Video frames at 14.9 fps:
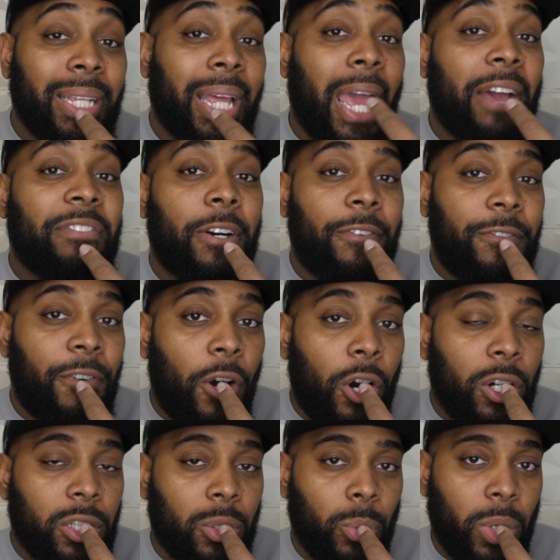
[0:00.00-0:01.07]
they have a
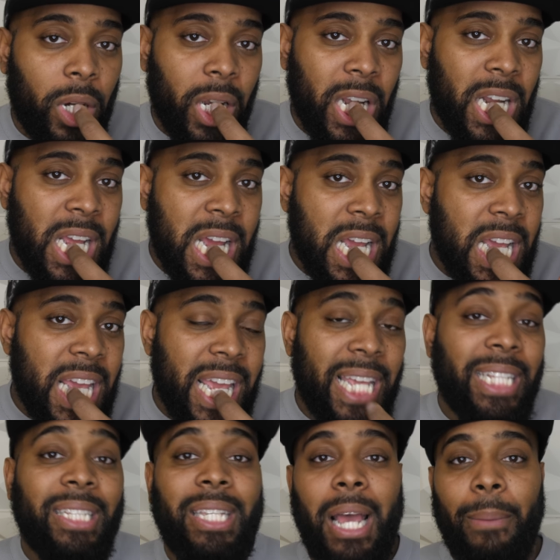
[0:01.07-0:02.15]
false one
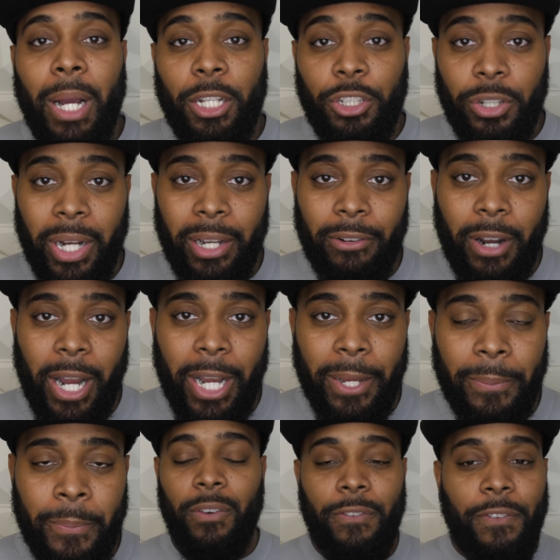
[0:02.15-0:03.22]
inside my tray,
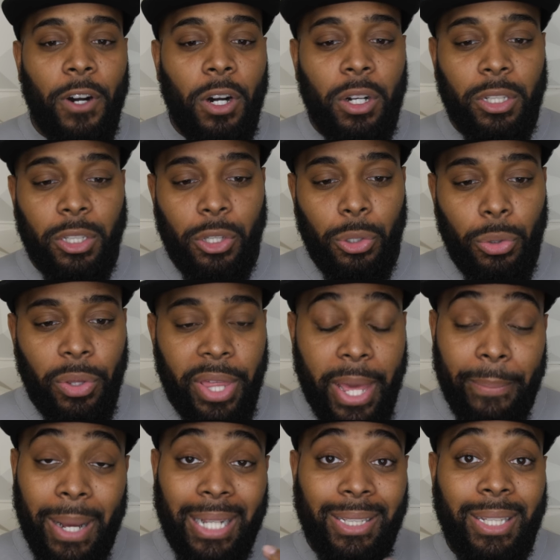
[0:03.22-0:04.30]
right? The false tooth
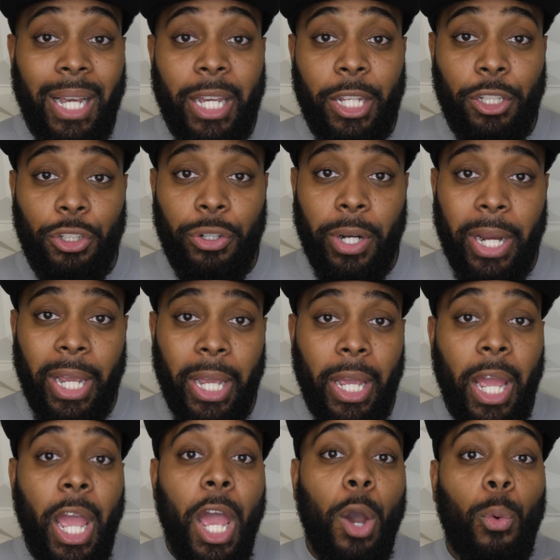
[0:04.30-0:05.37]
in my second tray,
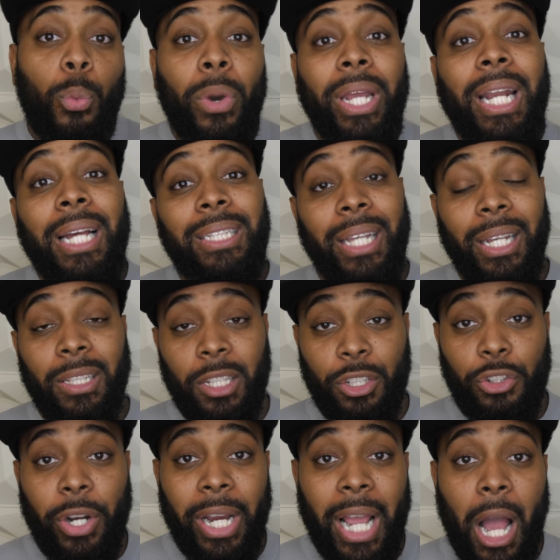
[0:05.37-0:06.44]
when I take the
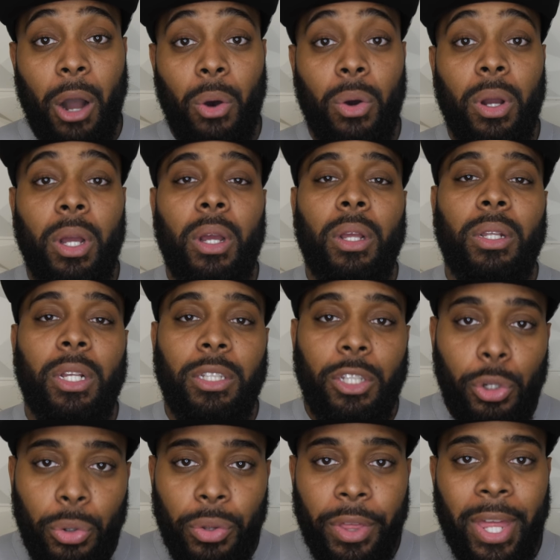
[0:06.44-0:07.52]
tray out, the
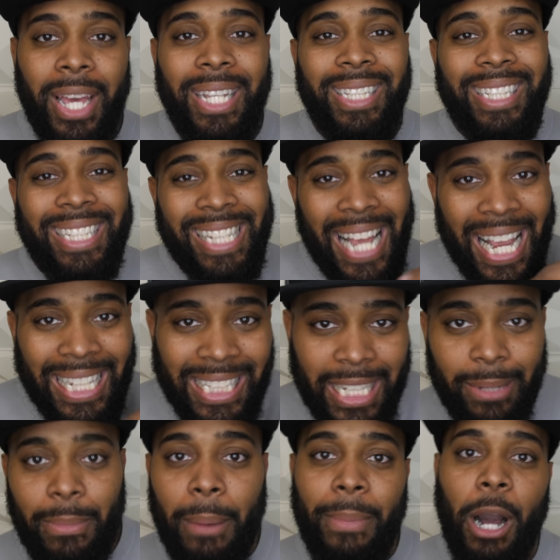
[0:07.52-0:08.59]
tooth stays
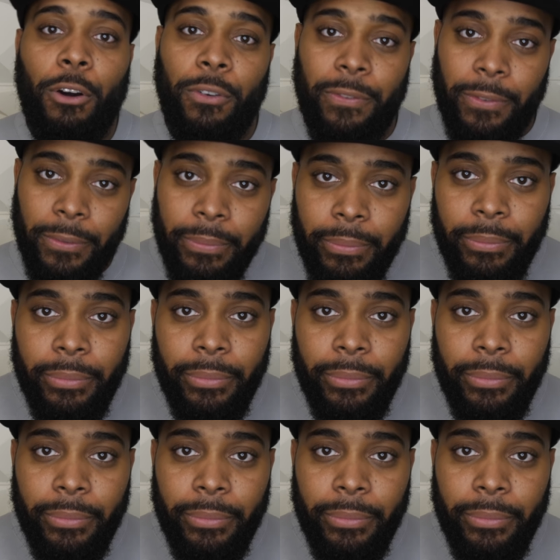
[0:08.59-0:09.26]
in my mouth.